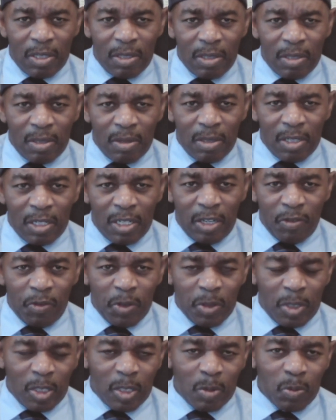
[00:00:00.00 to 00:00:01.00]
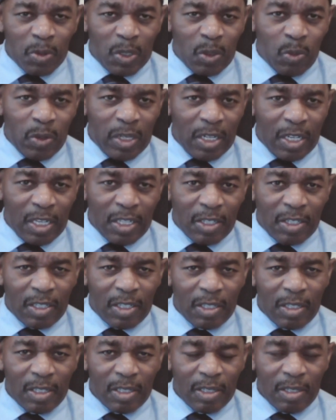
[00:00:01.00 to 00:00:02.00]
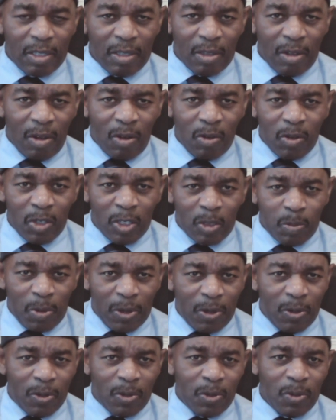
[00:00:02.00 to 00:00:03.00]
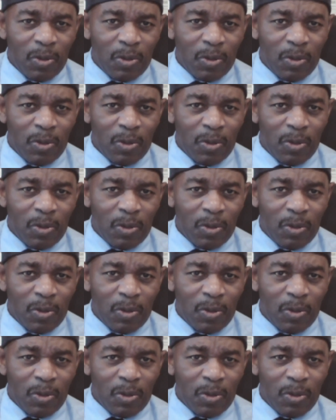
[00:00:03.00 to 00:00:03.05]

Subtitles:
the differences between us on this pole,